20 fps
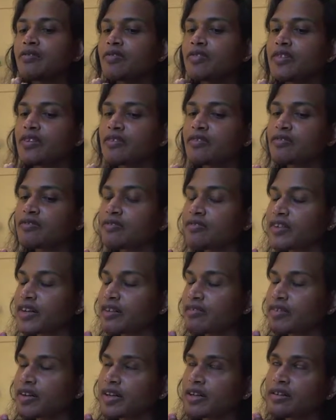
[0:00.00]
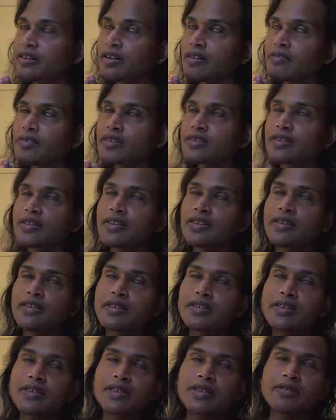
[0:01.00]
It was very, very good. I was
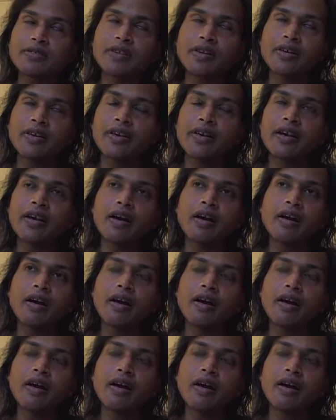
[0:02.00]
listening to it and going,